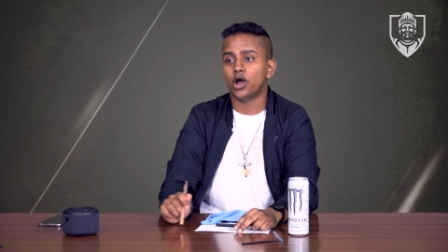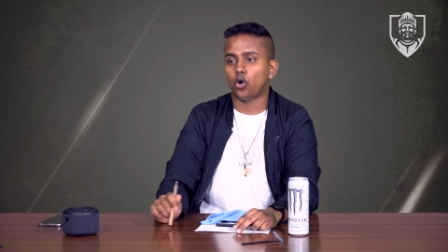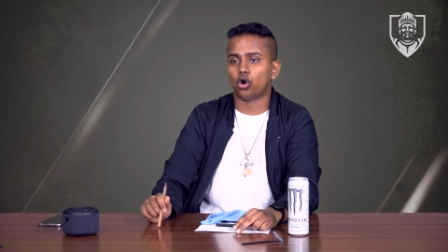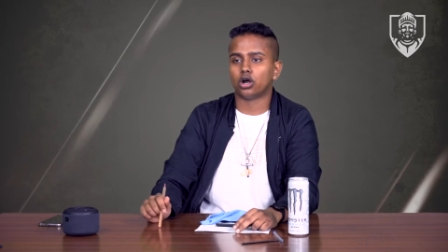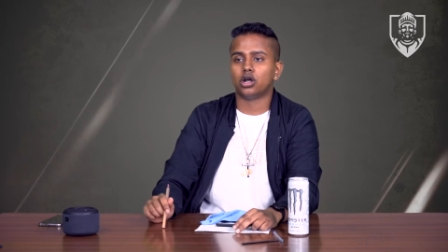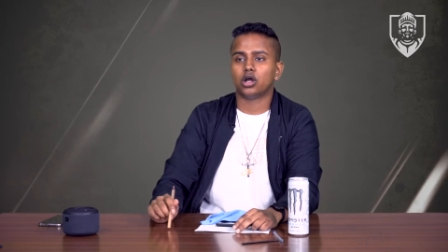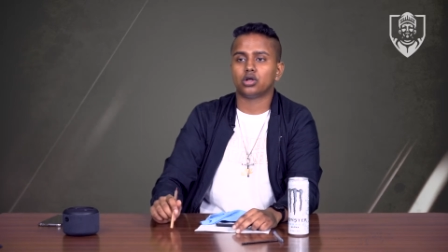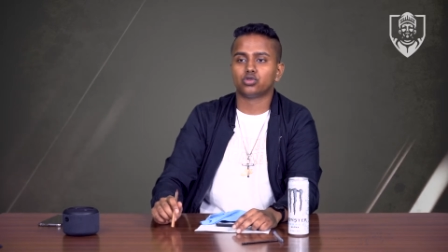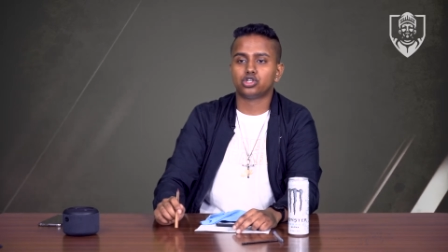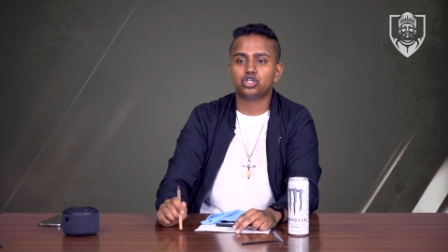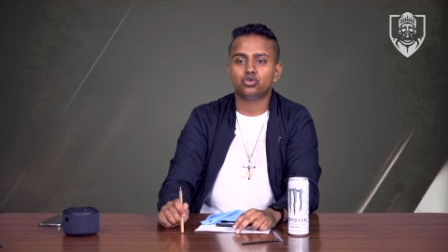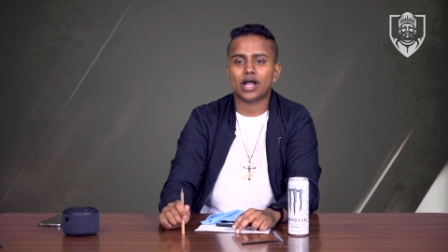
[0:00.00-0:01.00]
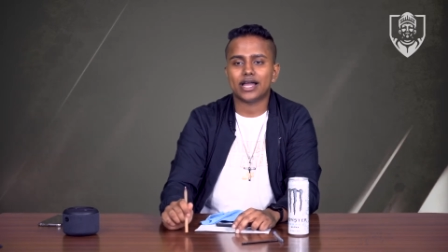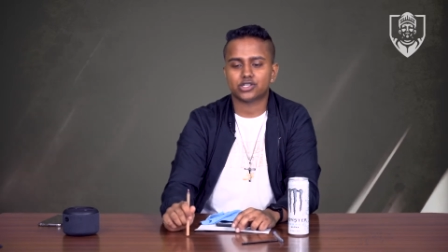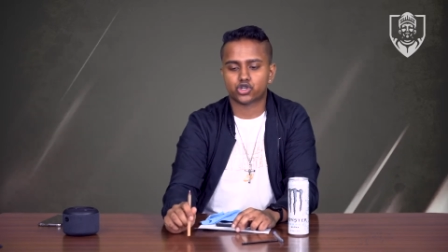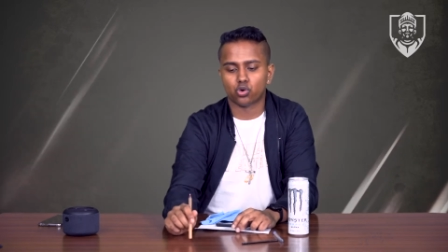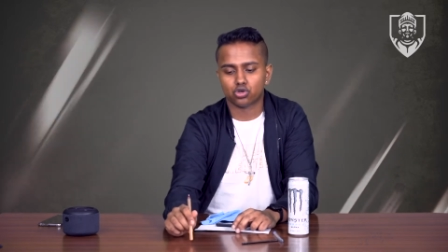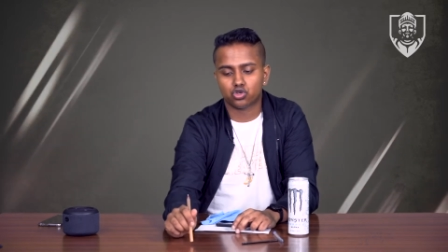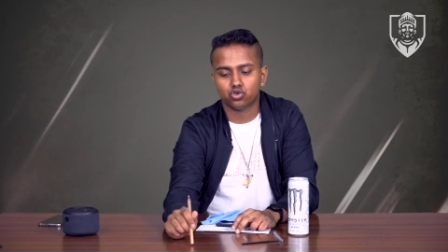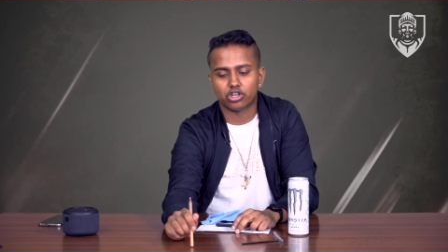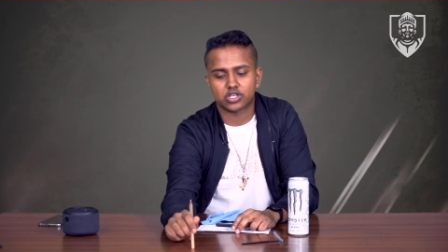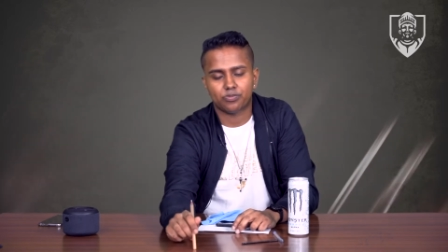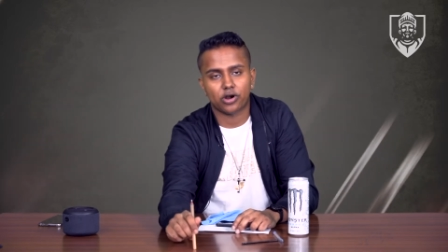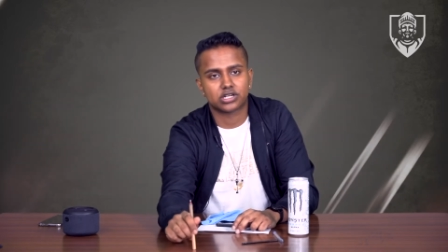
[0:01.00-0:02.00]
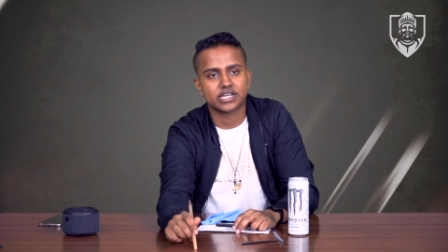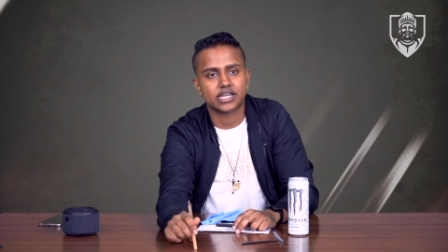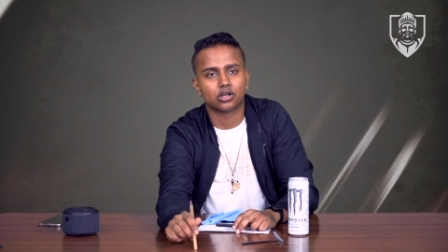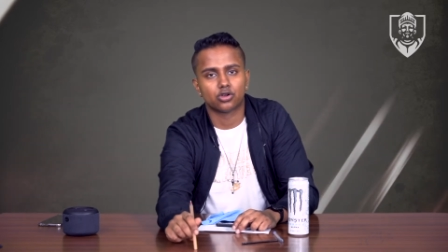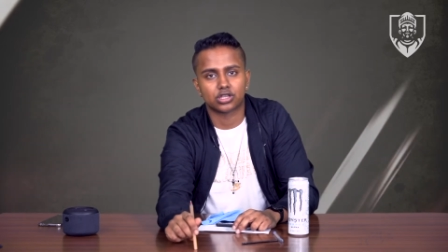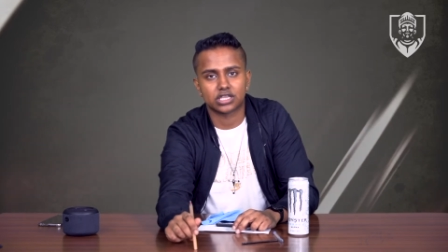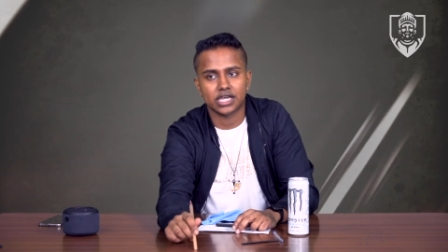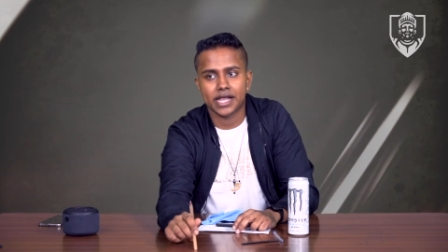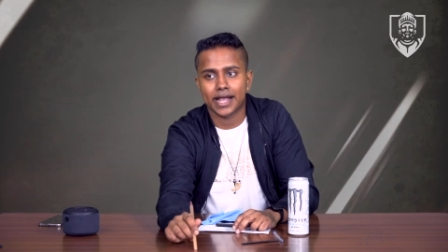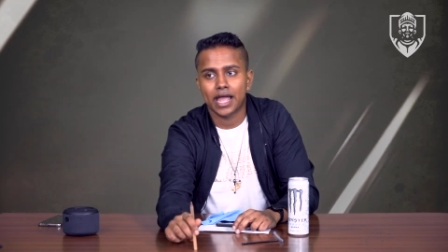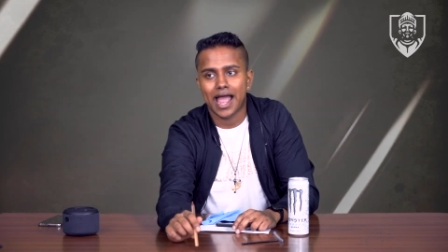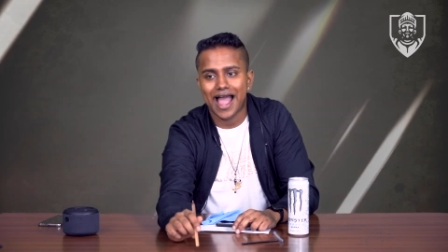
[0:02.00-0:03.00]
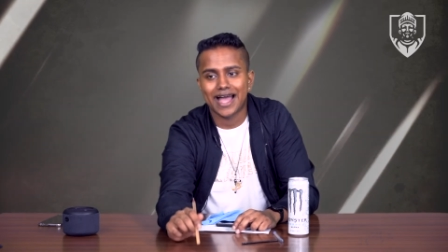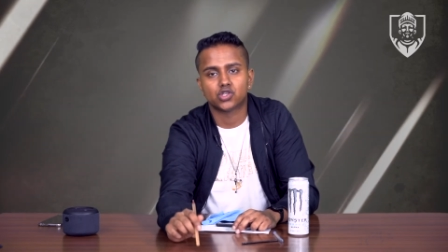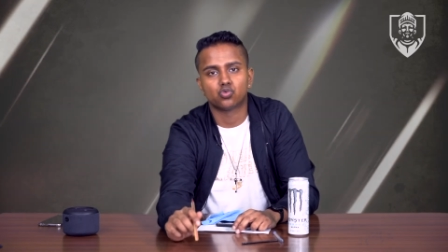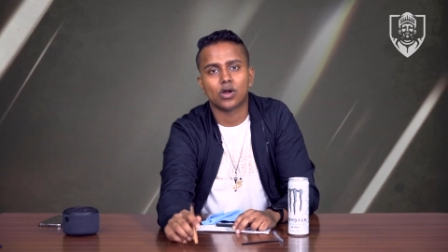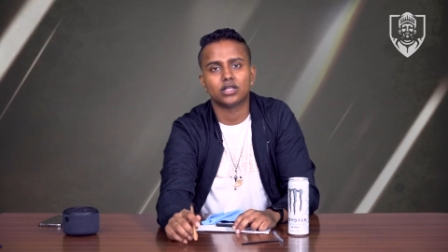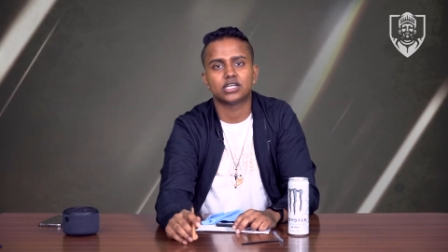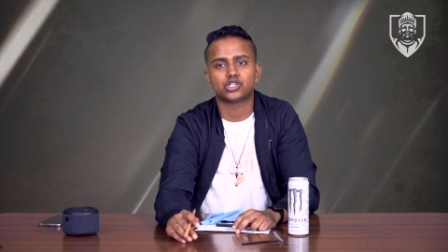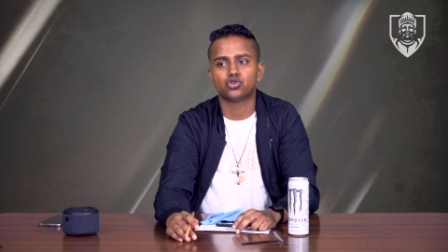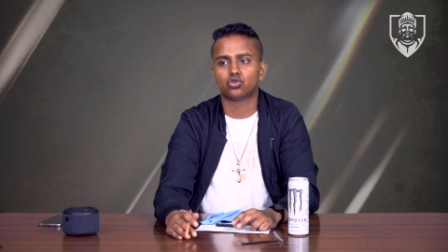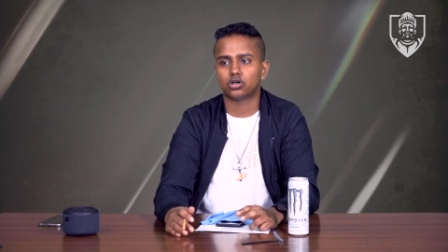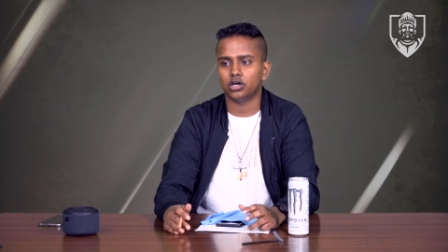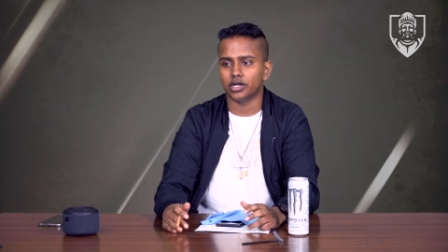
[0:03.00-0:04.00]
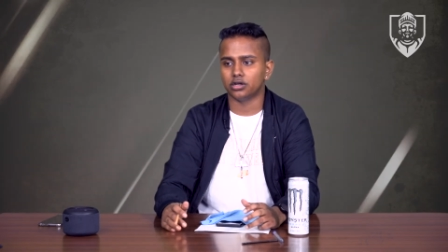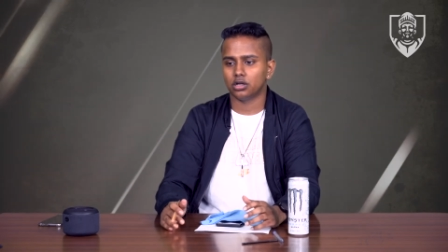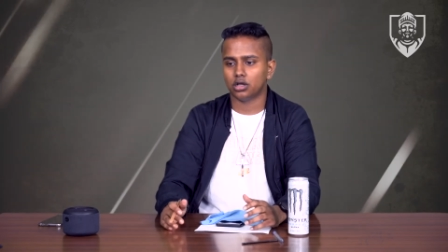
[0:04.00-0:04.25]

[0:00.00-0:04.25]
or you guys don't do this particular thing as well as you could,